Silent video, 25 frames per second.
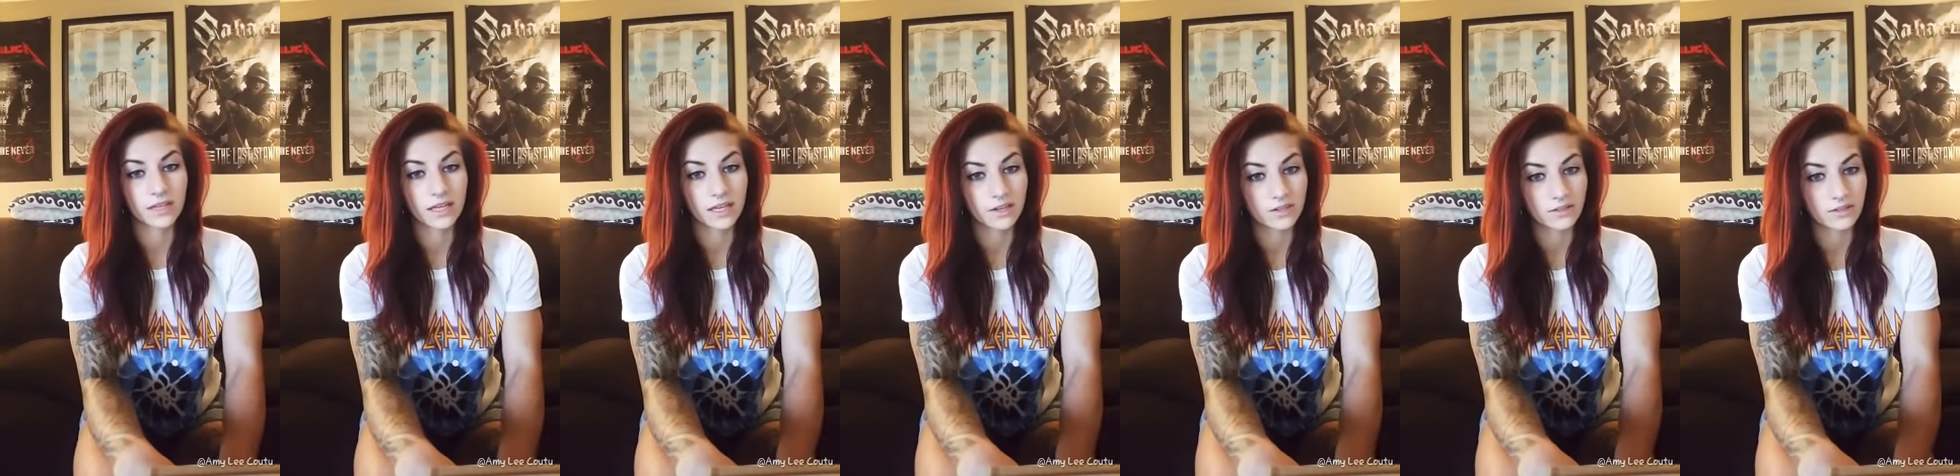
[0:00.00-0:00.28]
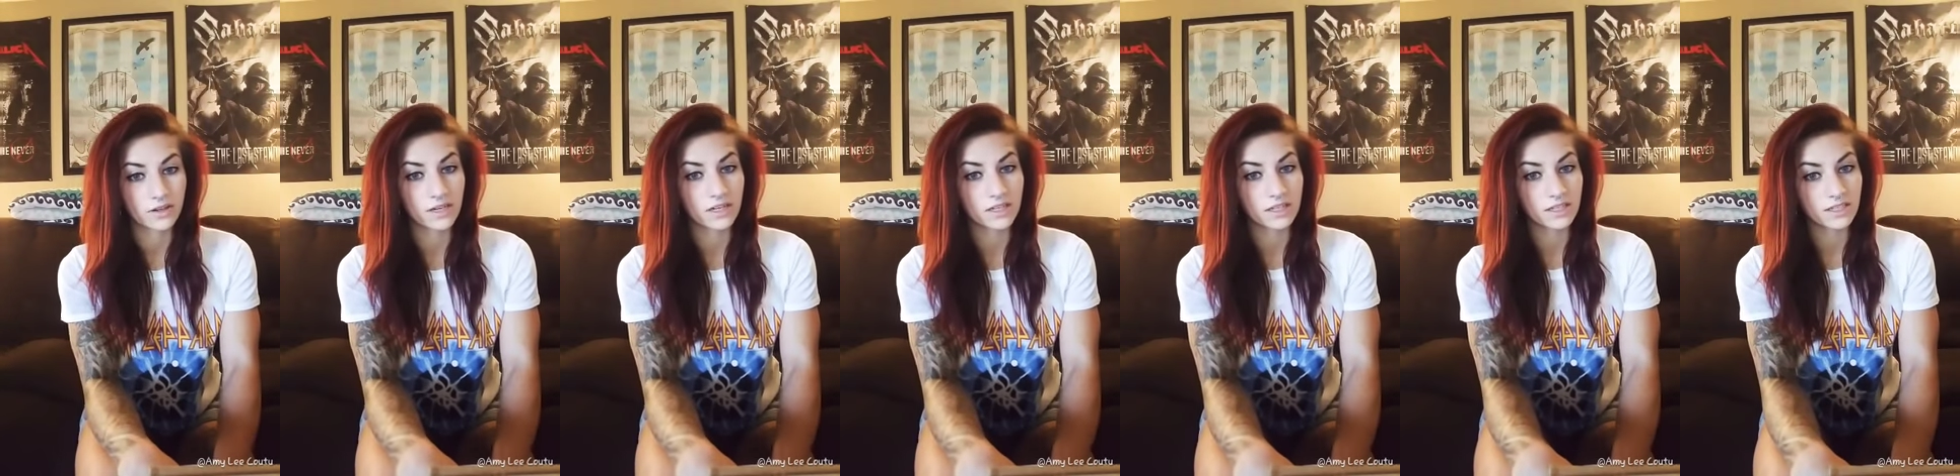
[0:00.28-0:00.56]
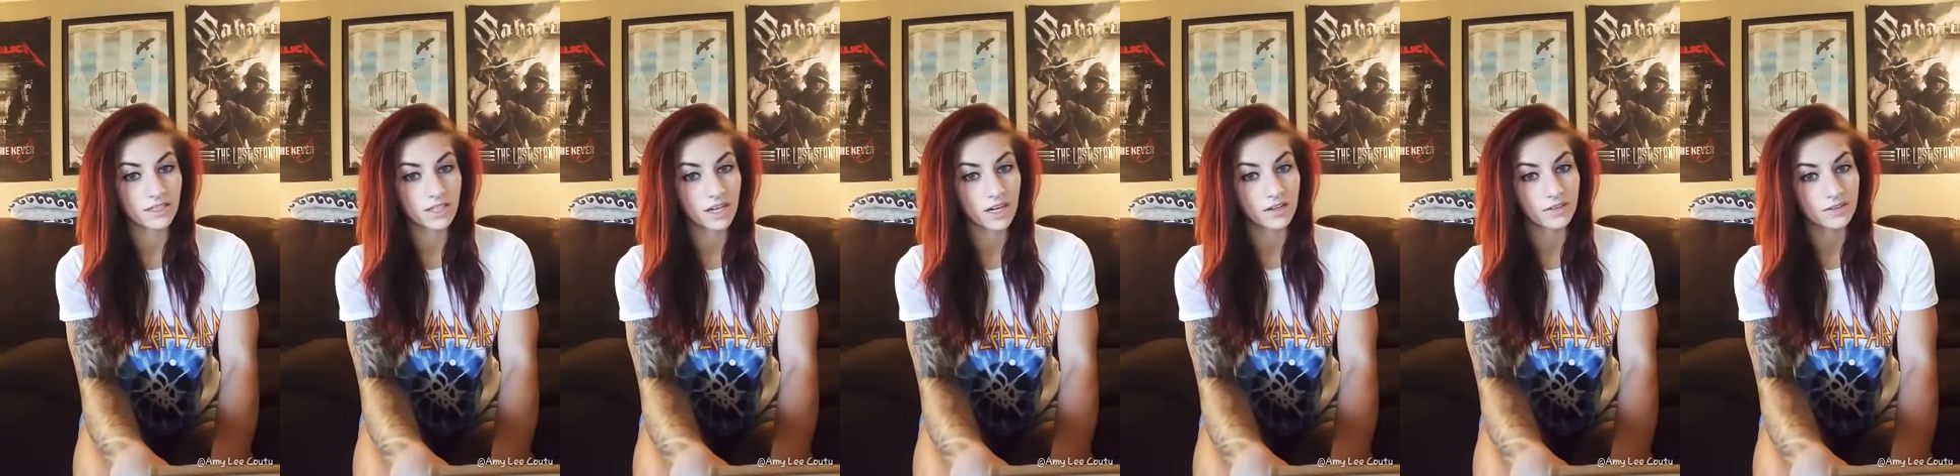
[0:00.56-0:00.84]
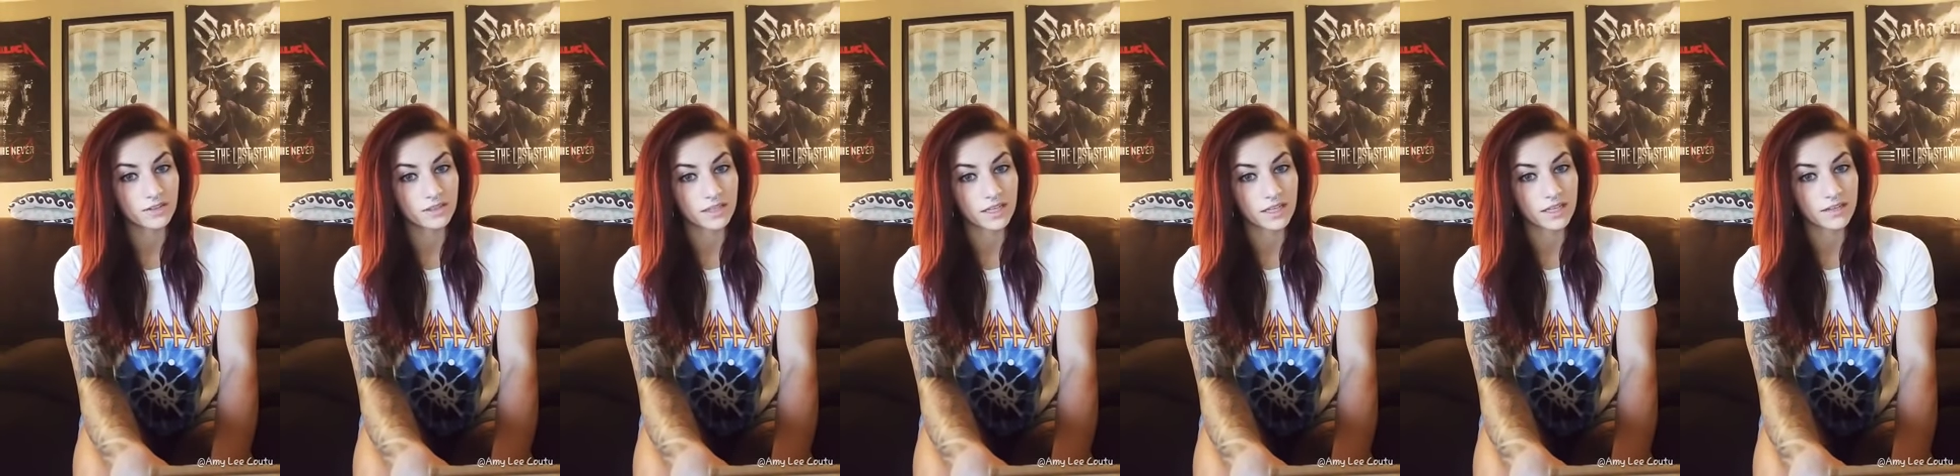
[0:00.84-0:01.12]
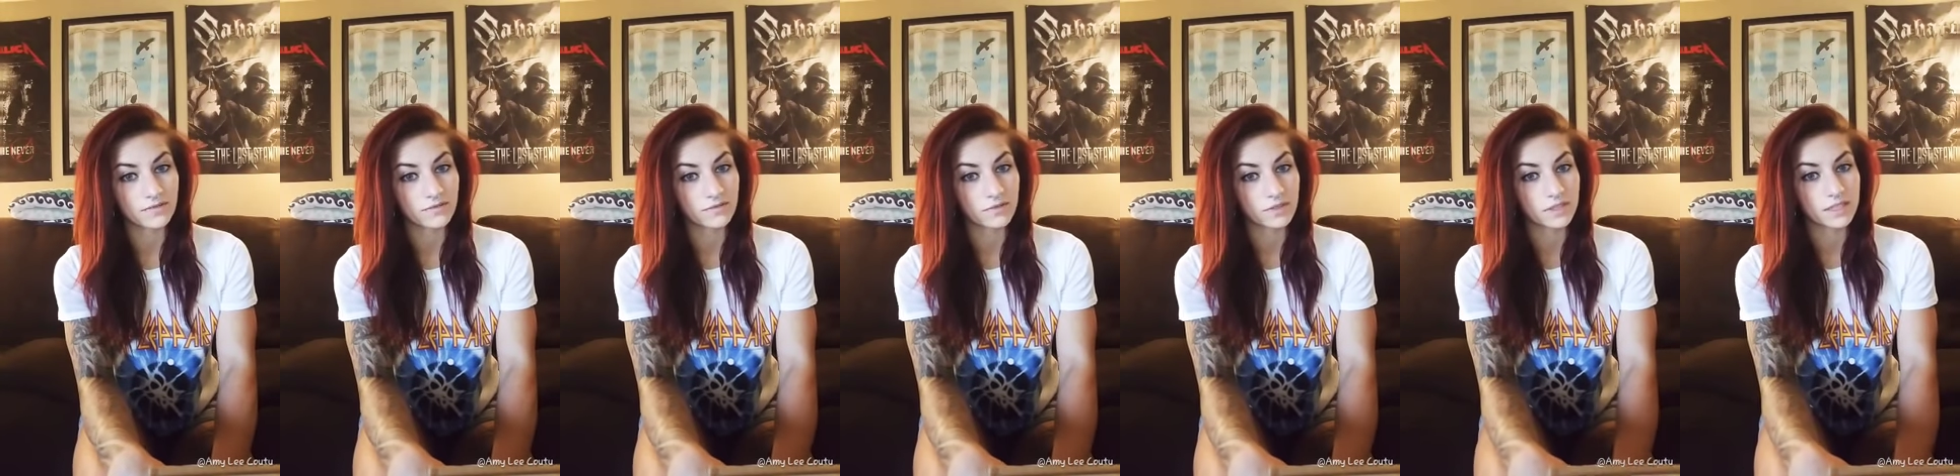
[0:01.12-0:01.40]
later on in the child's
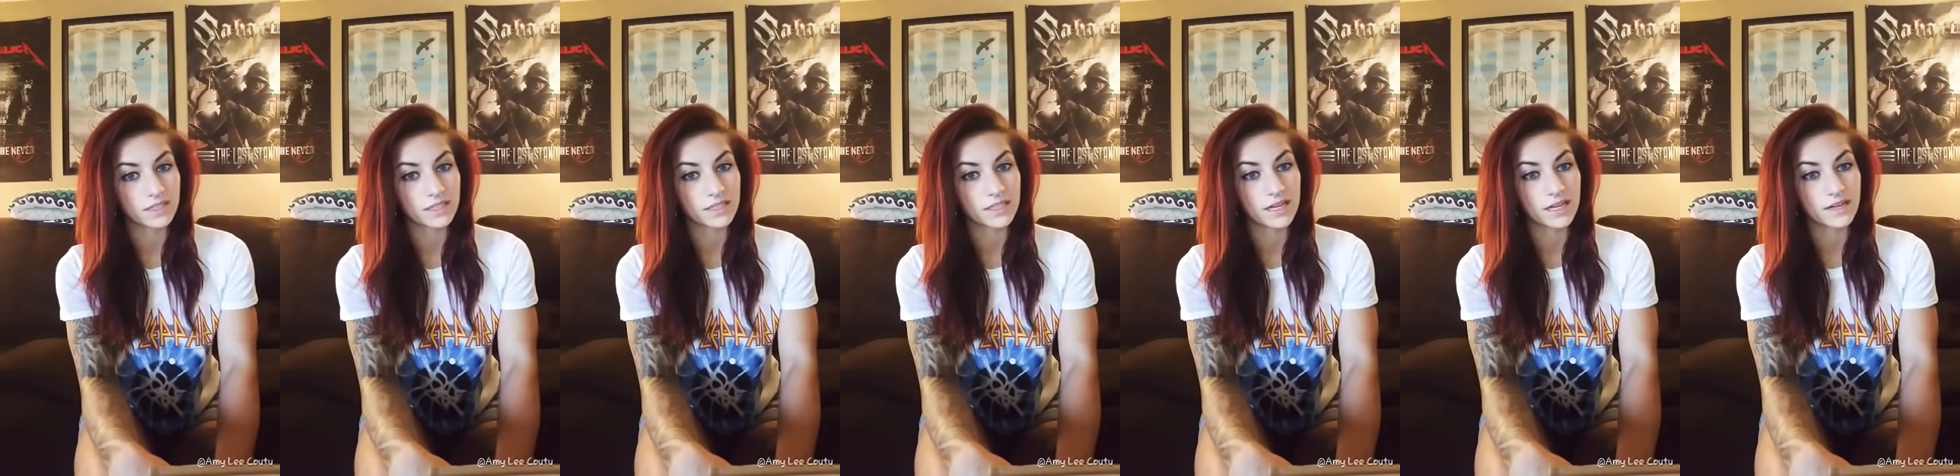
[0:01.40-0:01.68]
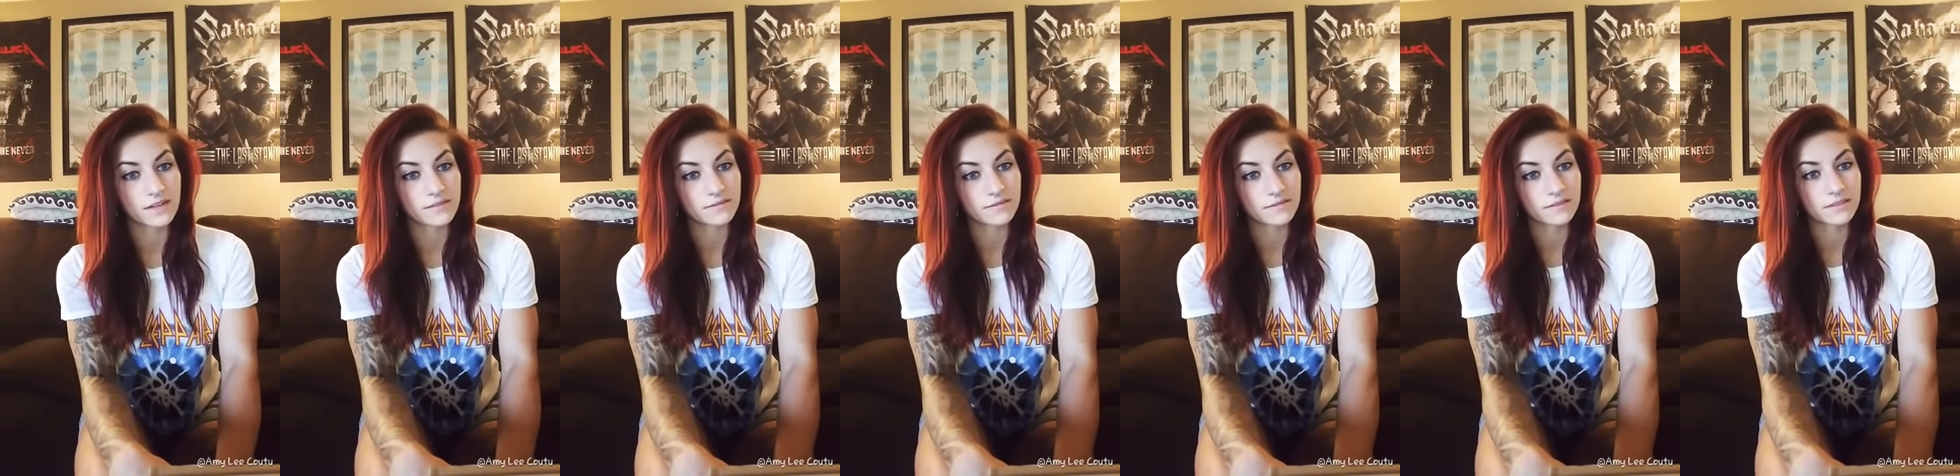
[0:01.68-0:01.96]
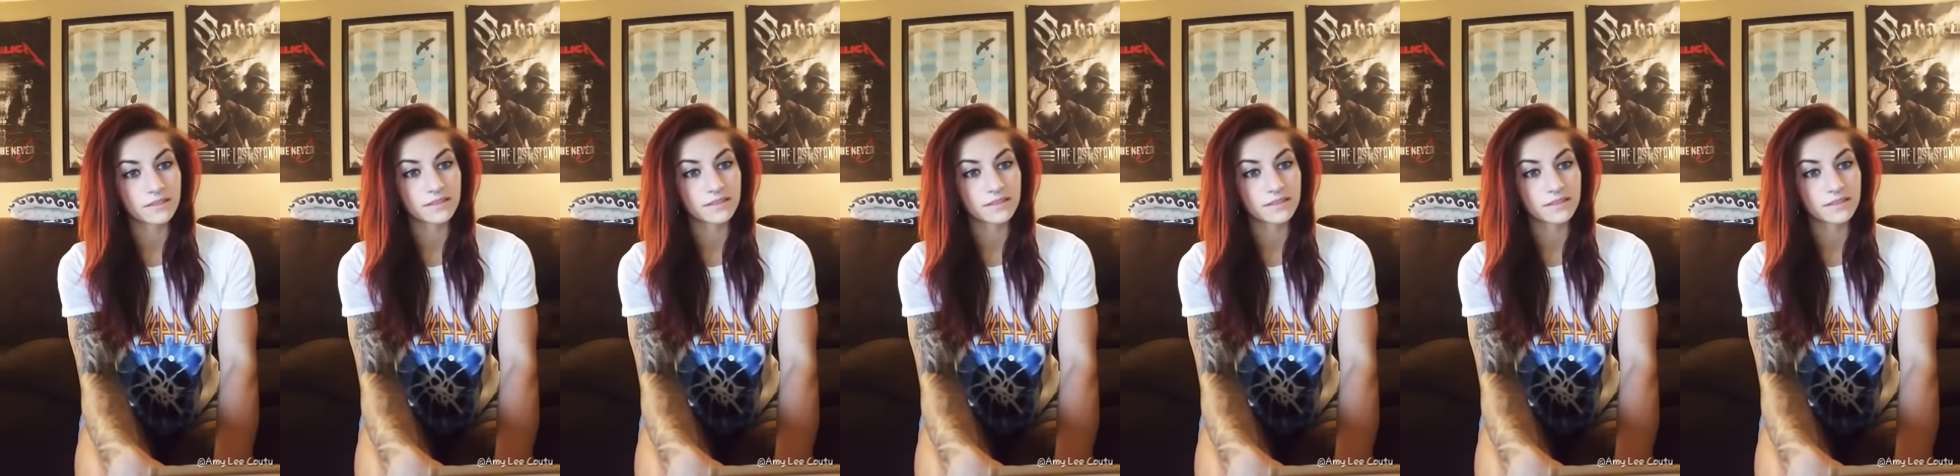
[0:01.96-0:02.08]
life with CF.